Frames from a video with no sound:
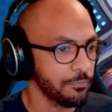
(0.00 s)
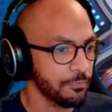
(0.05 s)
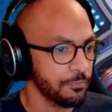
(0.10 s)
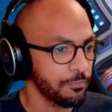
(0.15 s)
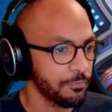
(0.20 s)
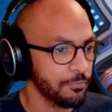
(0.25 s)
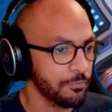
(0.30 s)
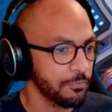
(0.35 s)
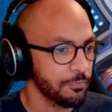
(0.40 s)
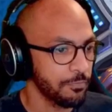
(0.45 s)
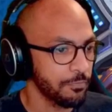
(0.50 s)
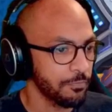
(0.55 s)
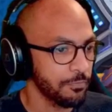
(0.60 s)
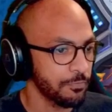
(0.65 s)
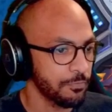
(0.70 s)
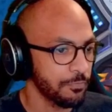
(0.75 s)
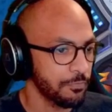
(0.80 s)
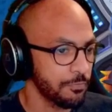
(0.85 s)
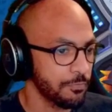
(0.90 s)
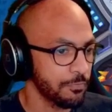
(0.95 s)

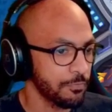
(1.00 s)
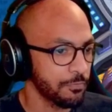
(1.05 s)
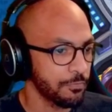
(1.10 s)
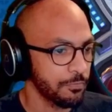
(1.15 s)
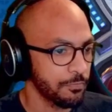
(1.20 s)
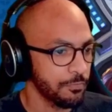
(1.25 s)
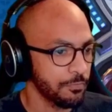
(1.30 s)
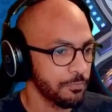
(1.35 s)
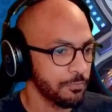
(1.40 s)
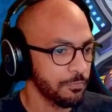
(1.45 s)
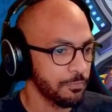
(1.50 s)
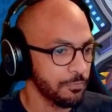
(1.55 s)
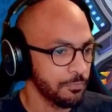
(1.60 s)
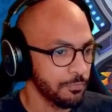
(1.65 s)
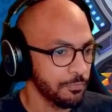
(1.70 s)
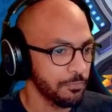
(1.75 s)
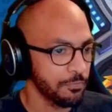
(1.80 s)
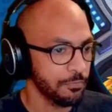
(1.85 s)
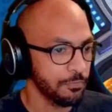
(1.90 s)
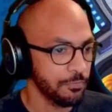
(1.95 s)

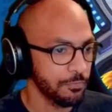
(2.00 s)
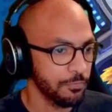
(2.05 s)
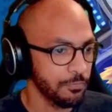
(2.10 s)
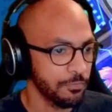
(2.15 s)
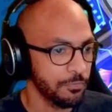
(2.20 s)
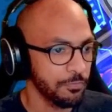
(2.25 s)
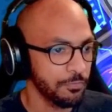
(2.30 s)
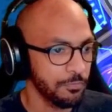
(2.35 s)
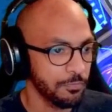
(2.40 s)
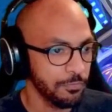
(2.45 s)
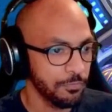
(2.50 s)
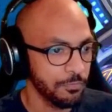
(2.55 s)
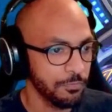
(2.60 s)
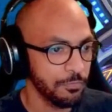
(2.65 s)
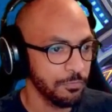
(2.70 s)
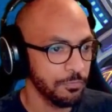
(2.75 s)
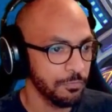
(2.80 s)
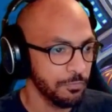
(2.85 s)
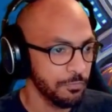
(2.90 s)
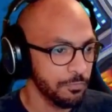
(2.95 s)

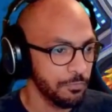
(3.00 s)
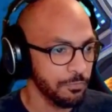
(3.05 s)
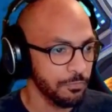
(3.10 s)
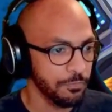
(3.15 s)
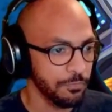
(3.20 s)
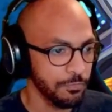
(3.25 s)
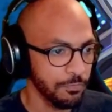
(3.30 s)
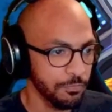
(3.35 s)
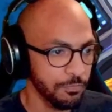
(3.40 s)
[no speech]